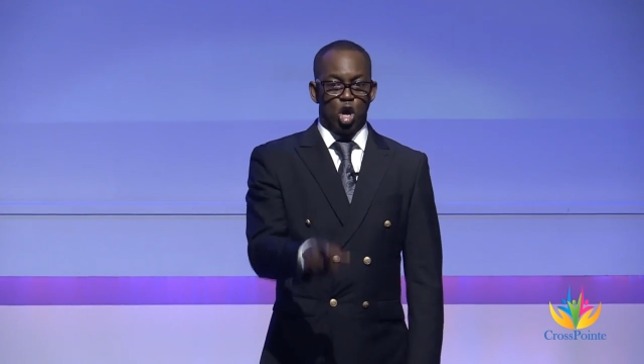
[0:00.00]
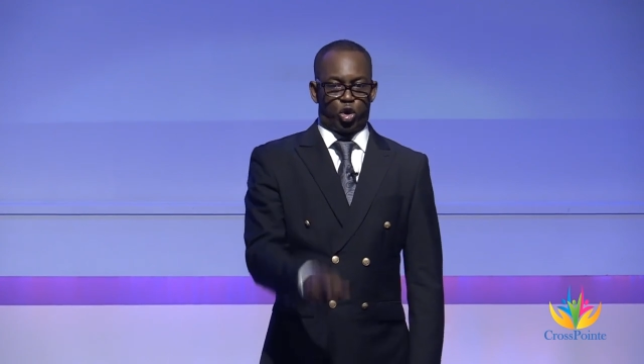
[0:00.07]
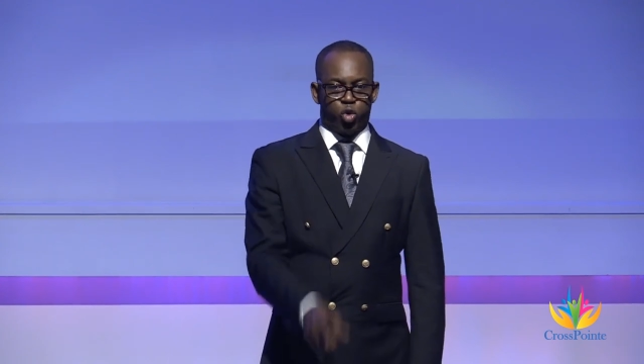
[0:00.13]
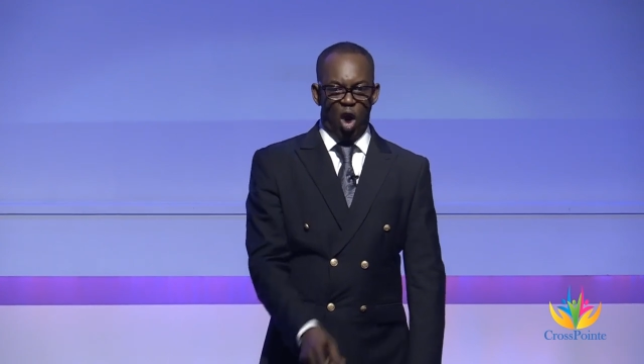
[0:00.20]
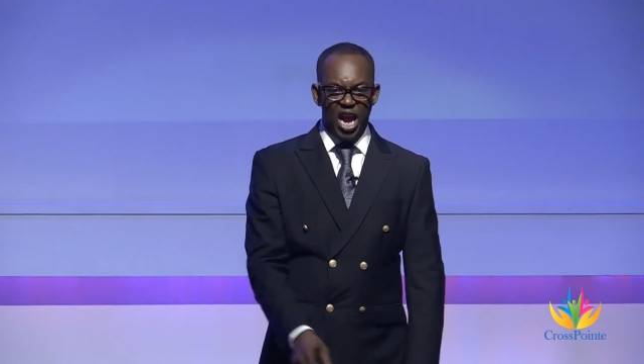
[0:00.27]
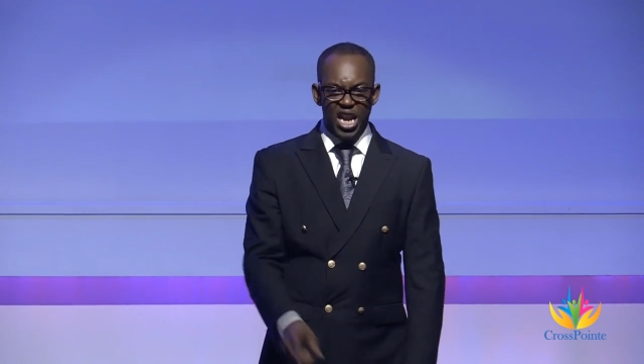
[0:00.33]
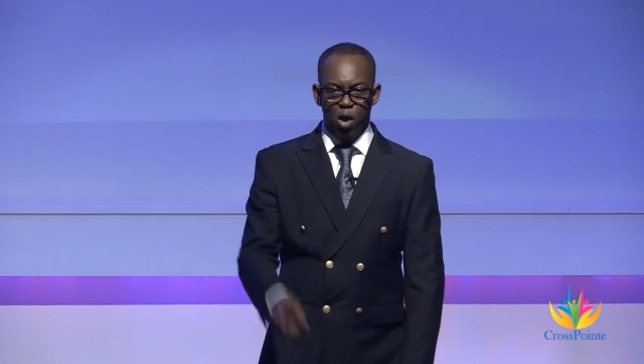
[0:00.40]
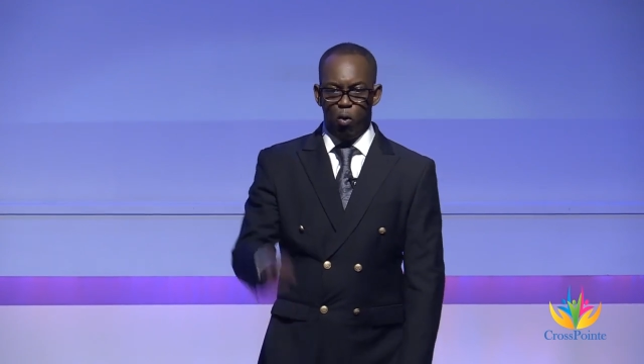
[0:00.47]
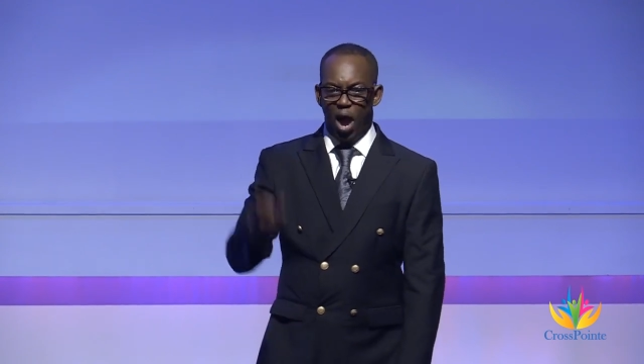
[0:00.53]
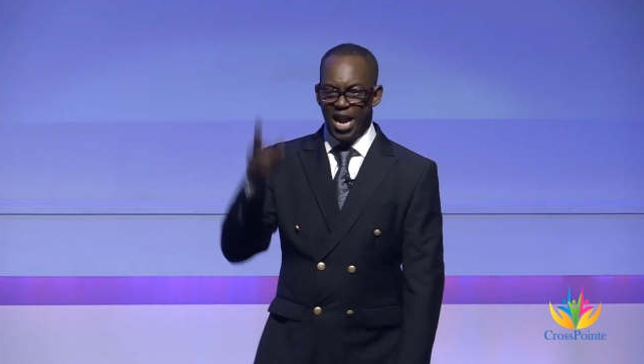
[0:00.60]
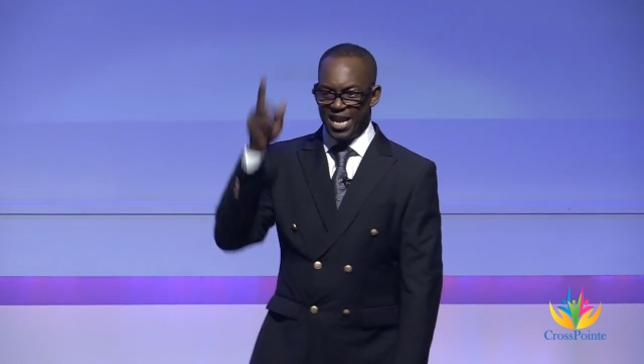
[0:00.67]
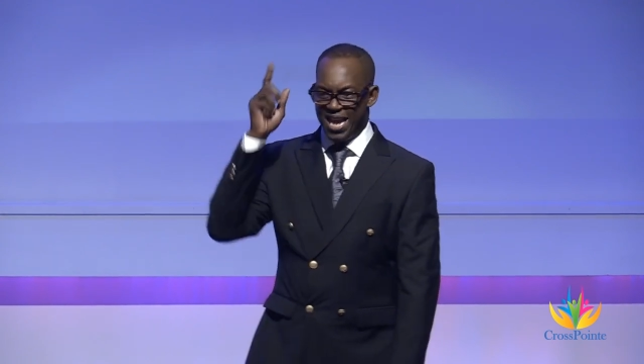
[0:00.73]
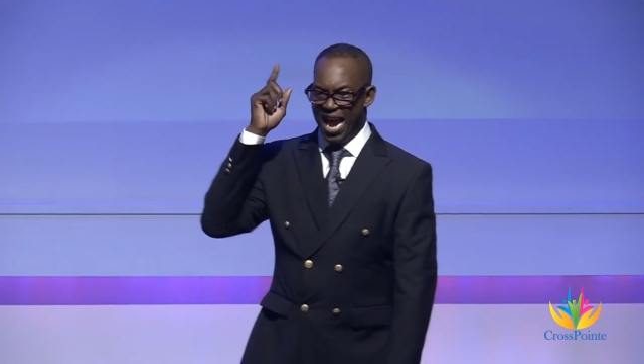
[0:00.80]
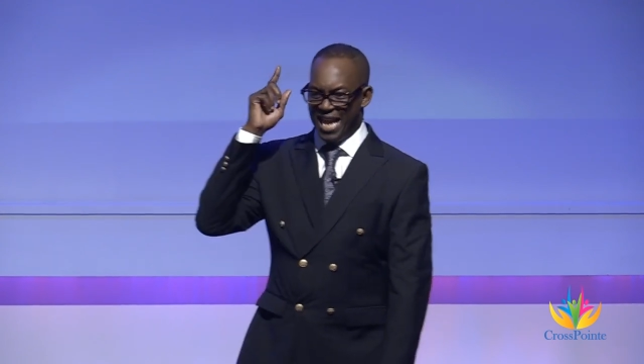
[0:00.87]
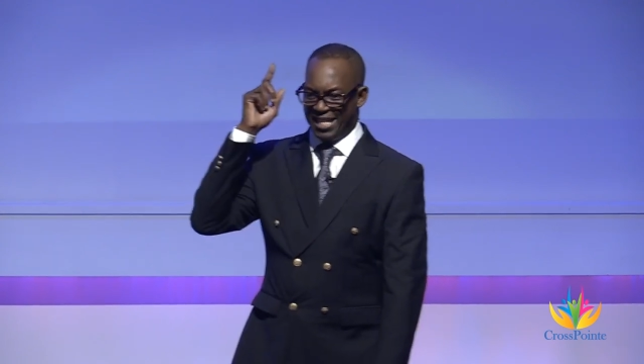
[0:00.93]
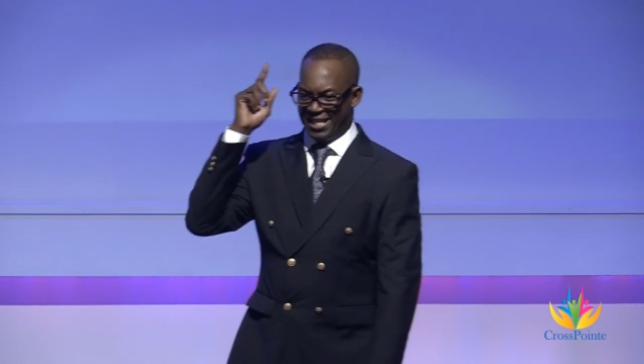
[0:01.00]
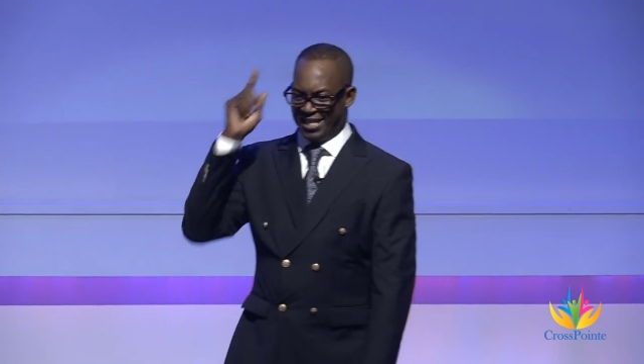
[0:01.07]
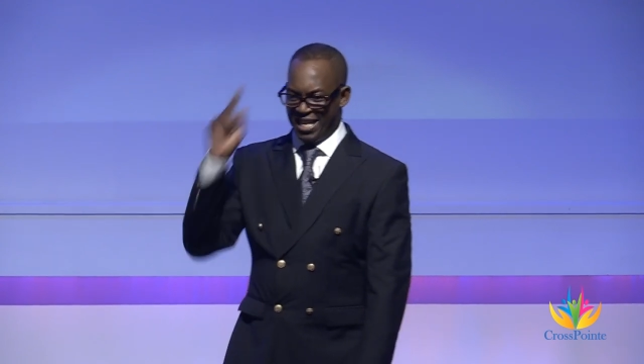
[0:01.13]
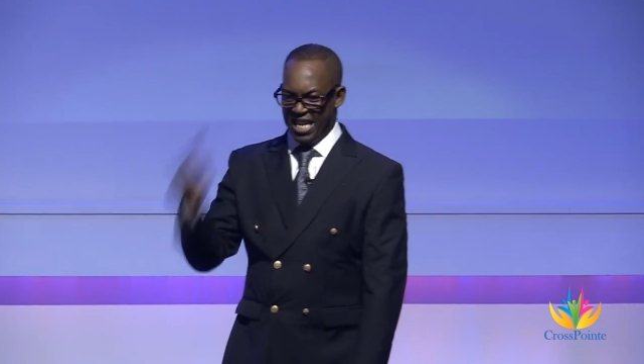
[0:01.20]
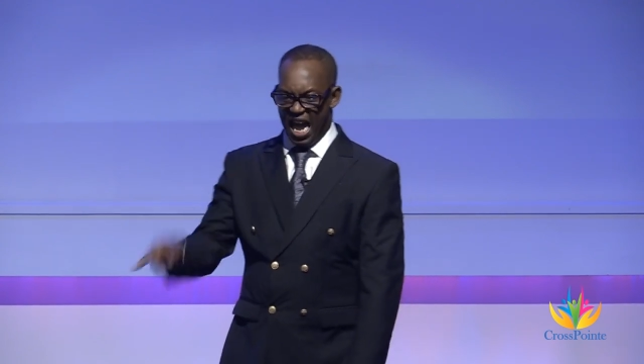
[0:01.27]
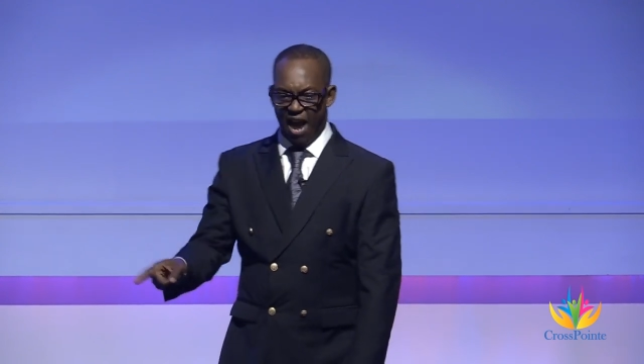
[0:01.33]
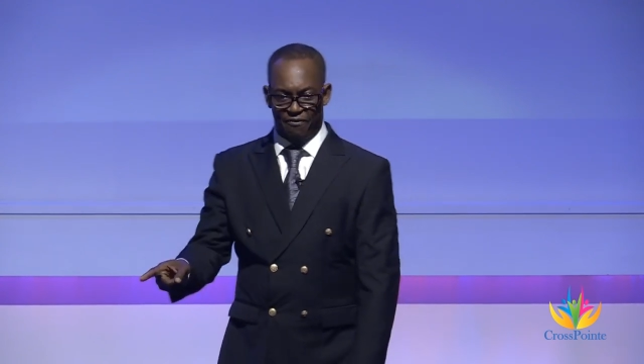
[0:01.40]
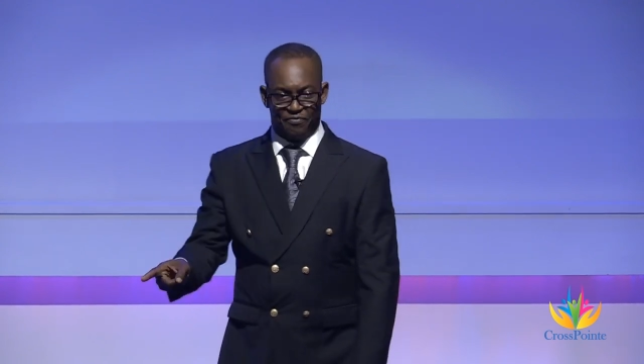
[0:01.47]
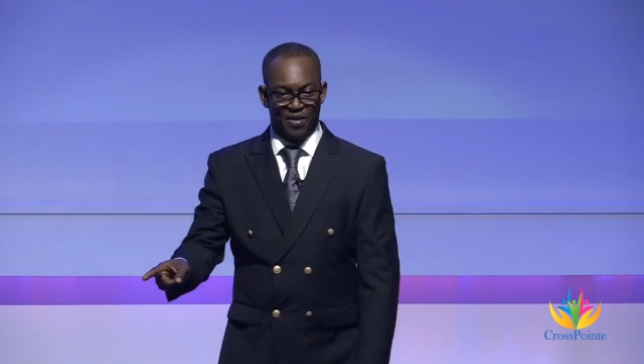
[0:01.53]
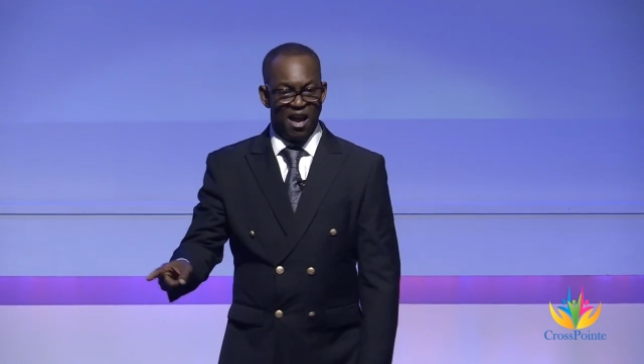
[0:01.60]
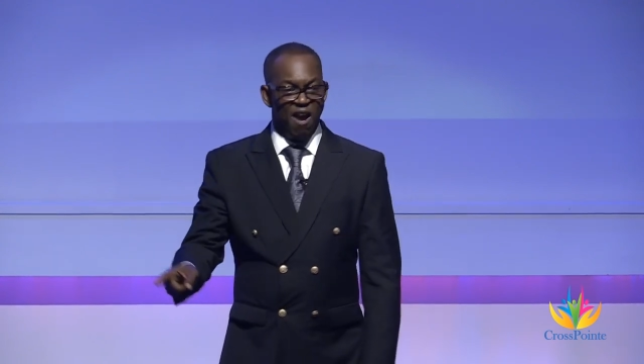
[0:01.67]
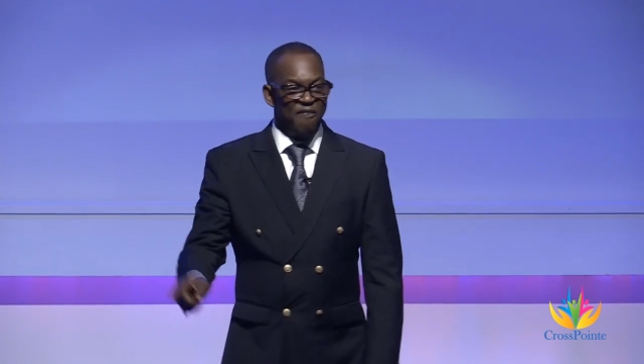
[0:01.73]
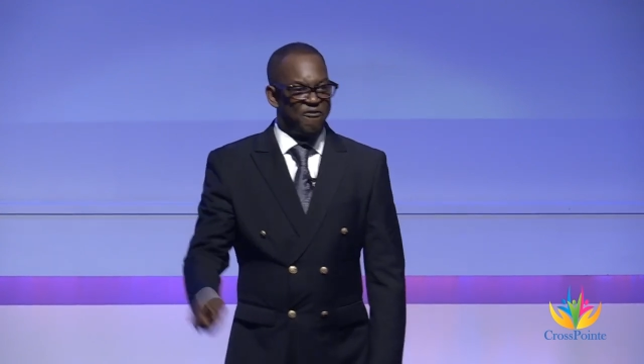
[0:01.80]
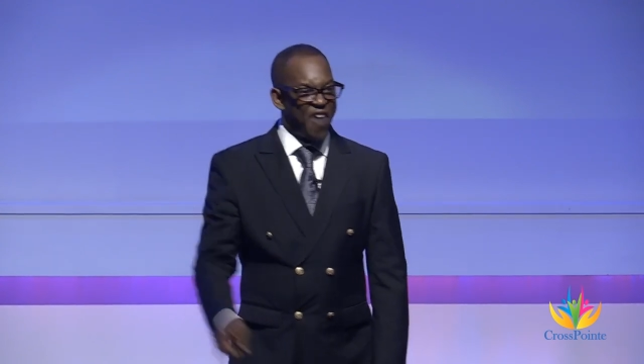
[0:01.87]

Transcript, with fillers: 21 years is enough.